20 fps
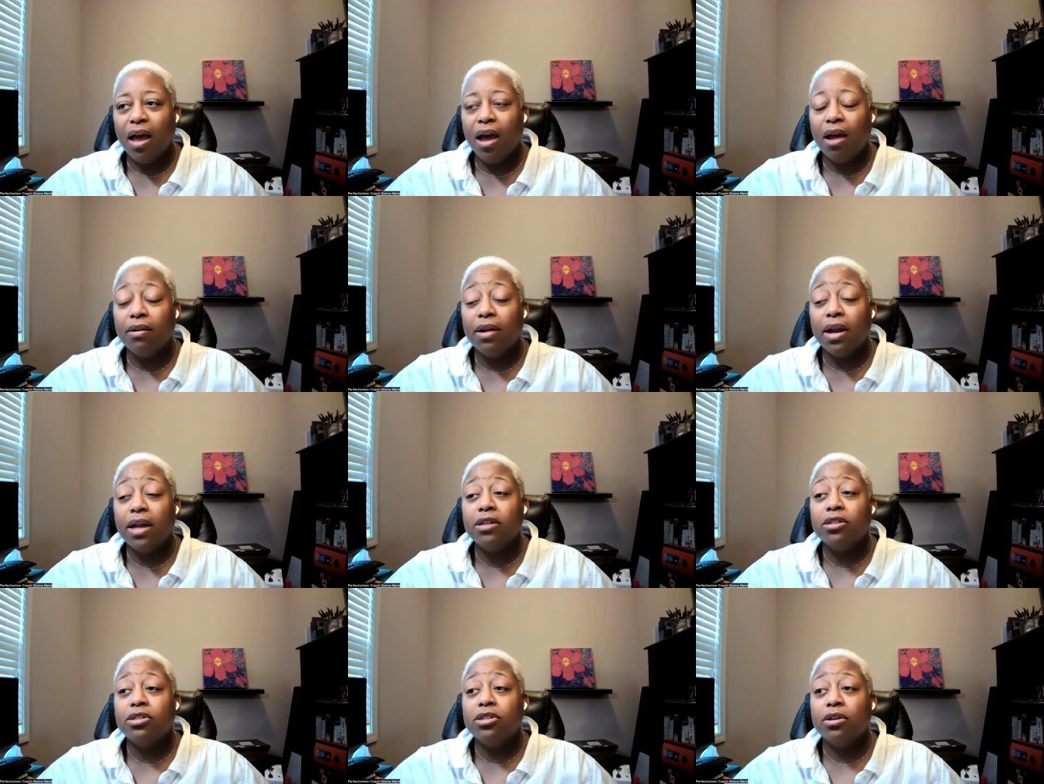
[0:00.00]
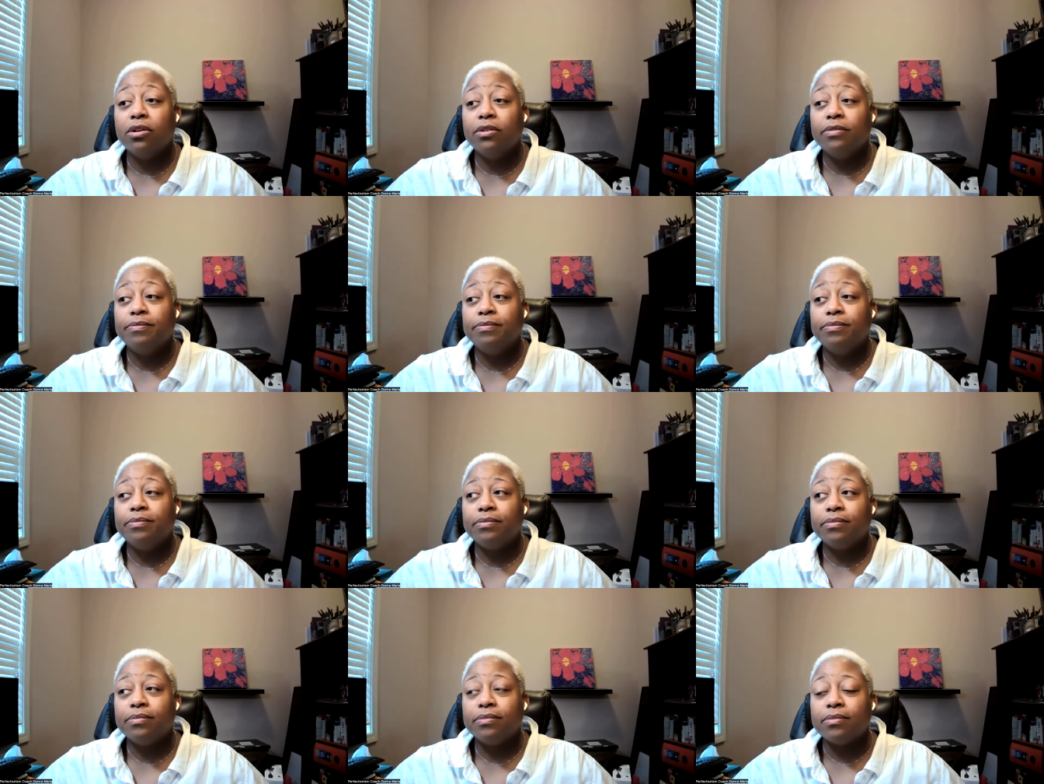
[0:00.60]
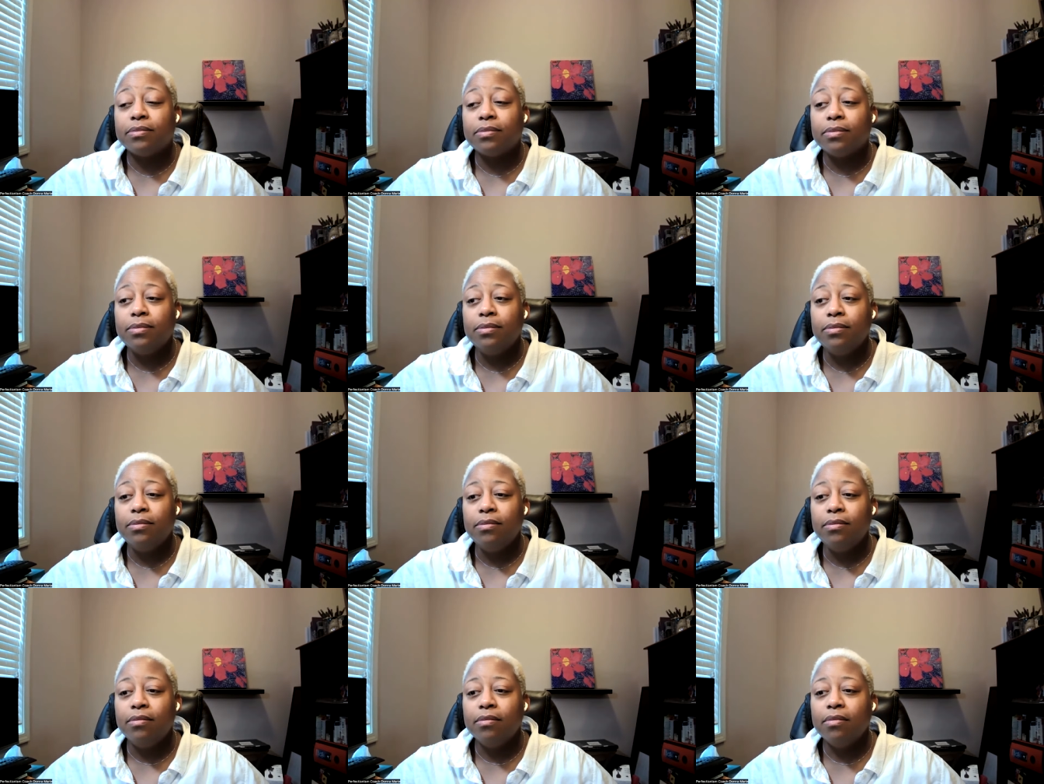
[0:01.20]
All right. So
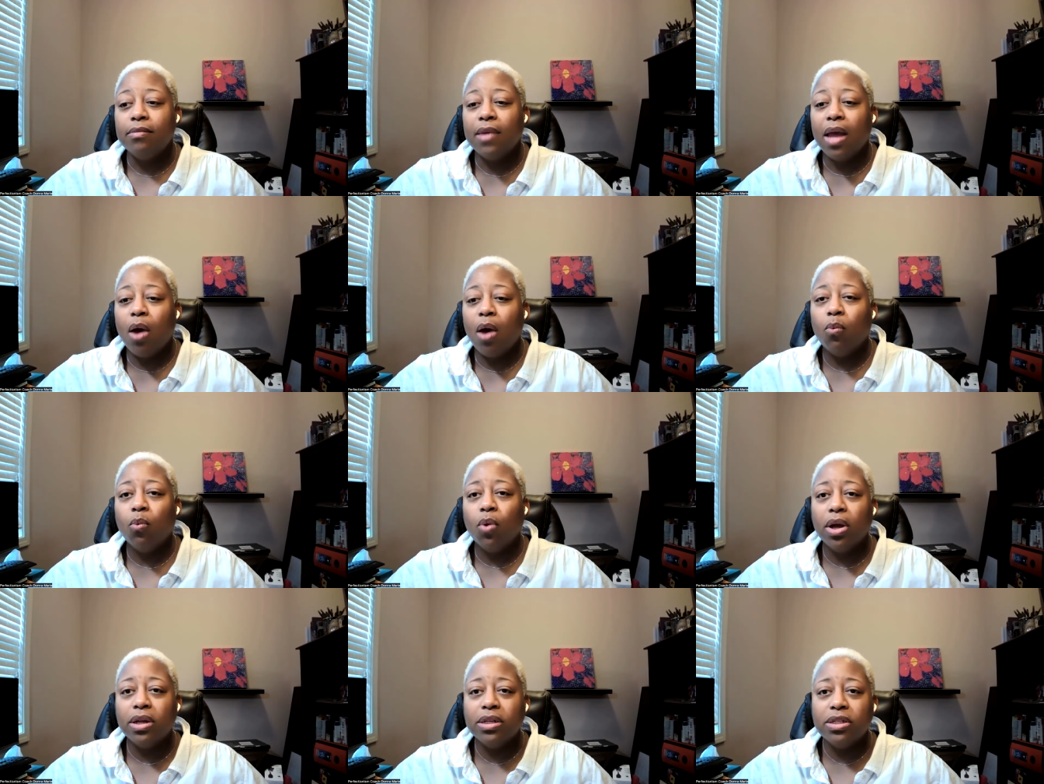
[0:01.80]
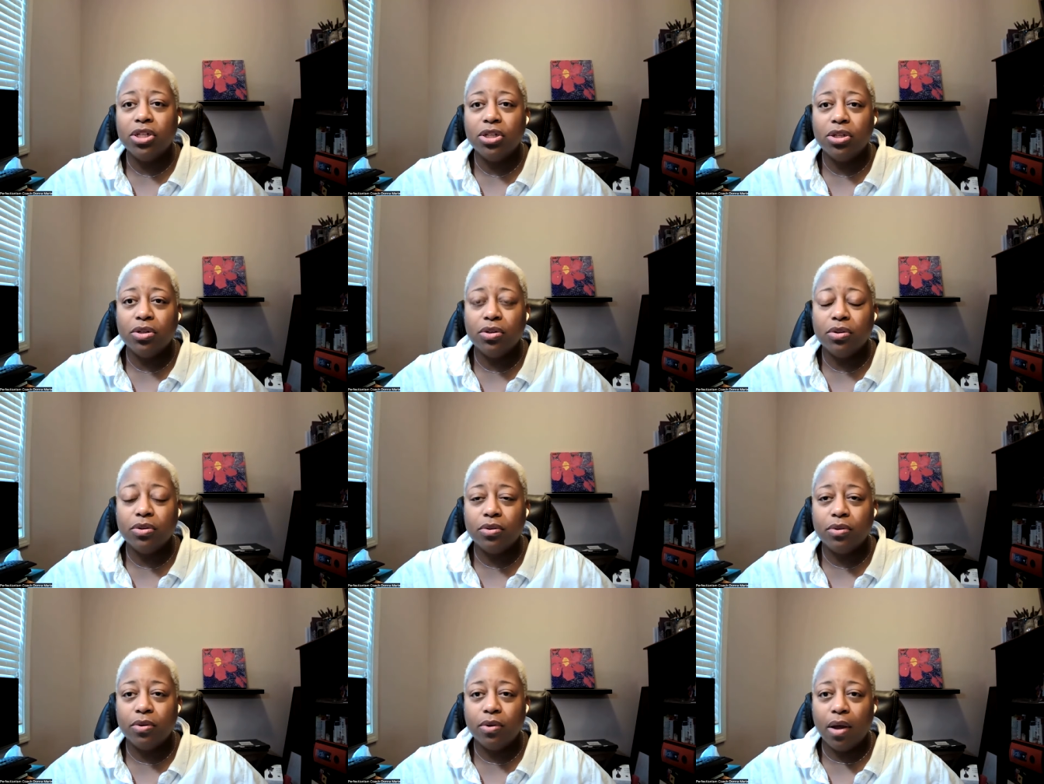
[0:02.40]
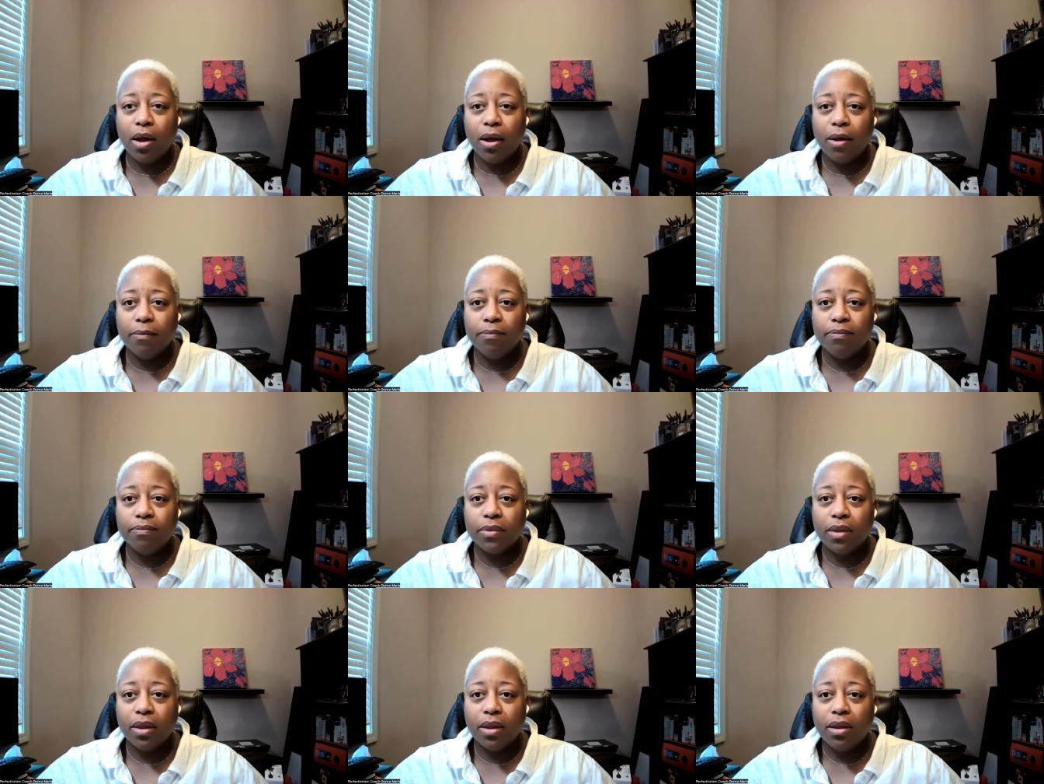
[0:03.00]
I want to
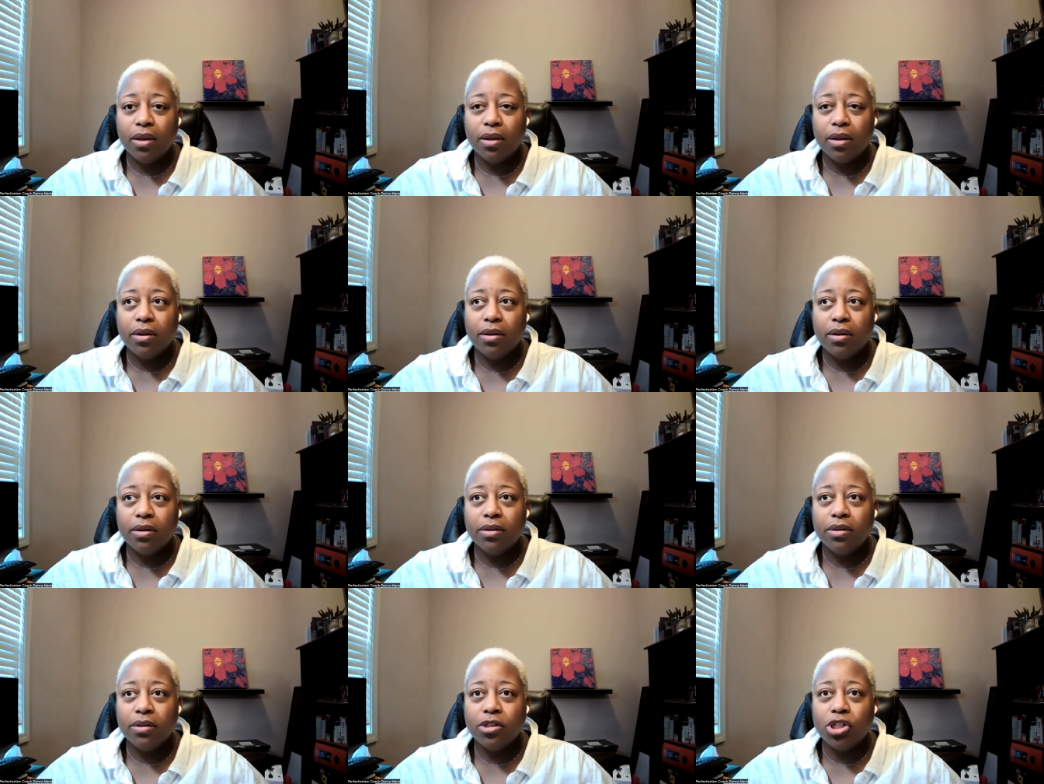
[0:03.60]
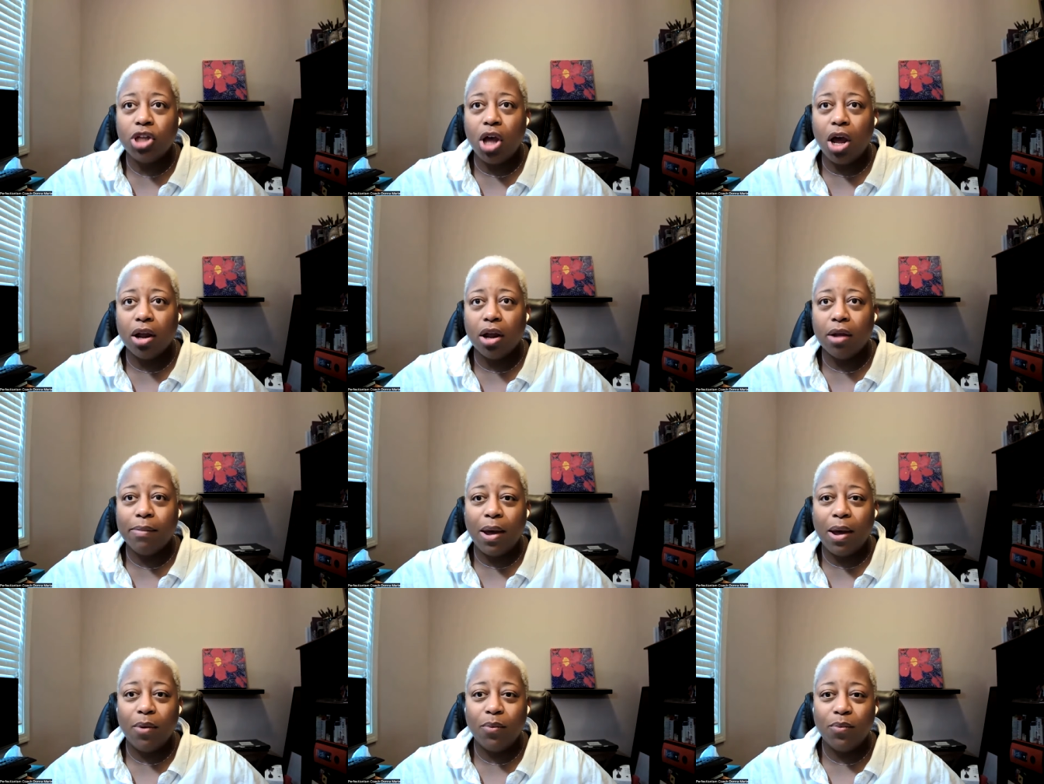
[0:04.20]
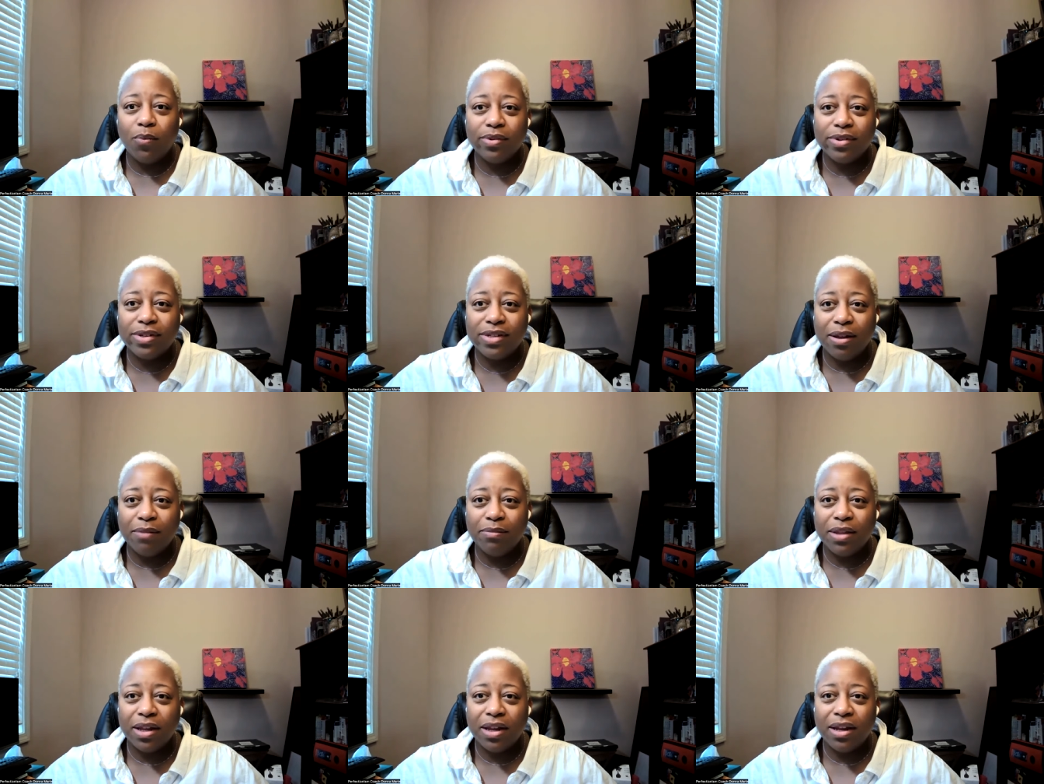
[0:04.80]
um, talk about
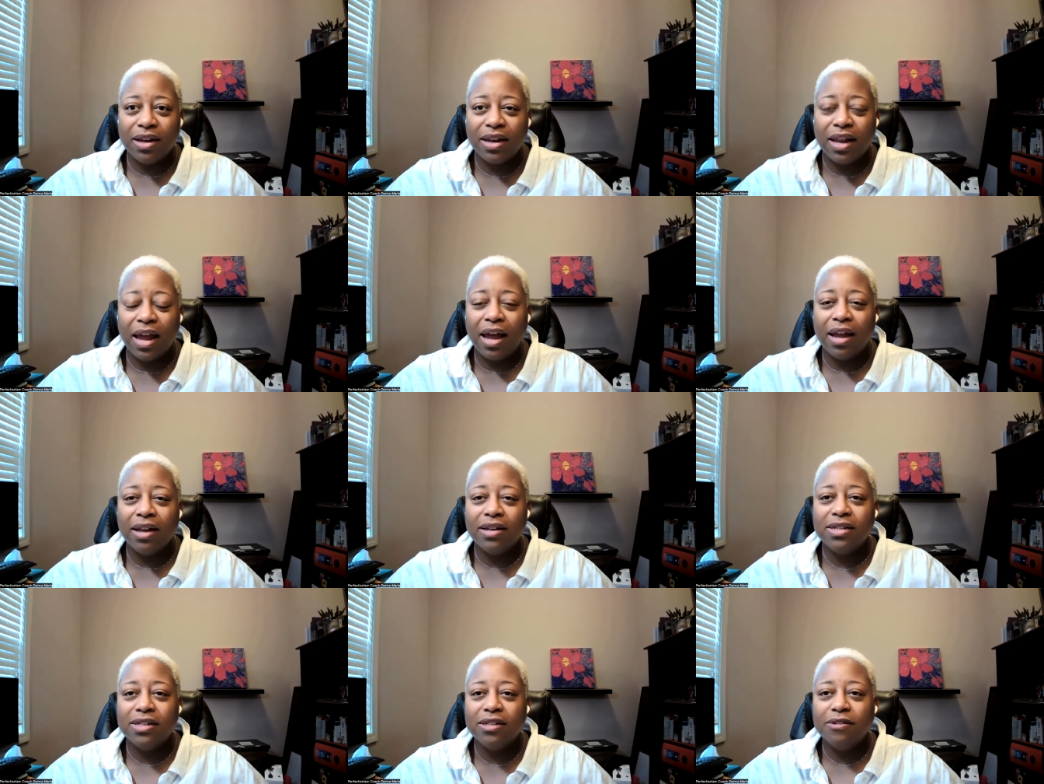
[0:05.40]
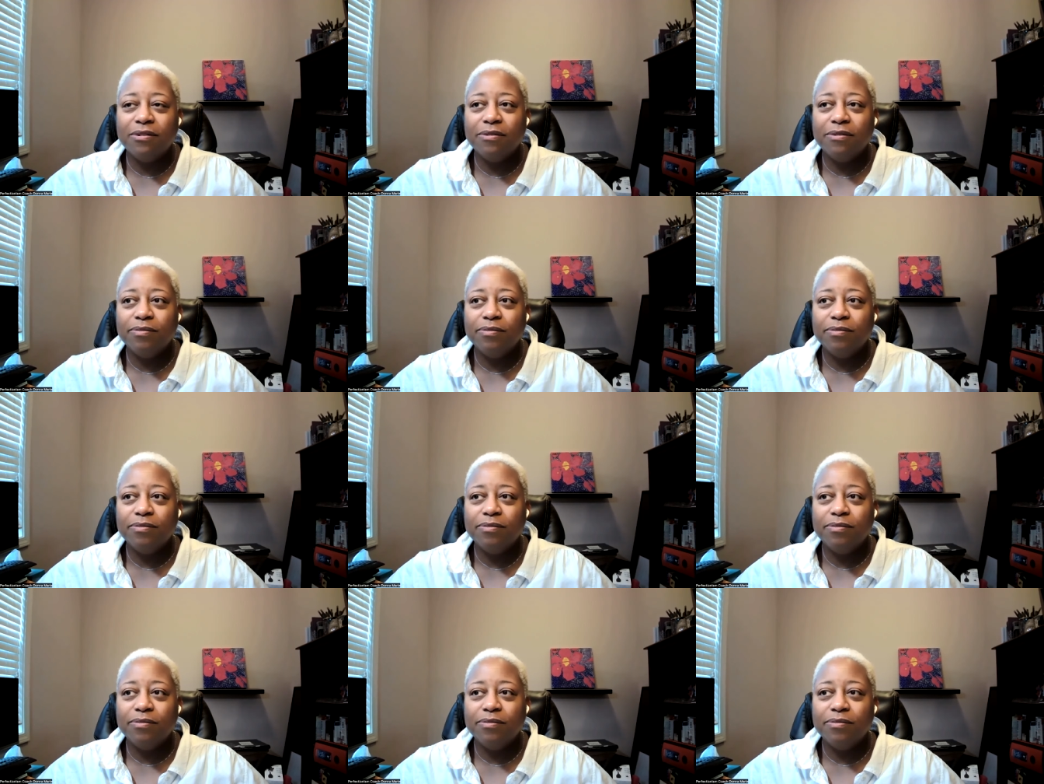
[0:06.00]
something that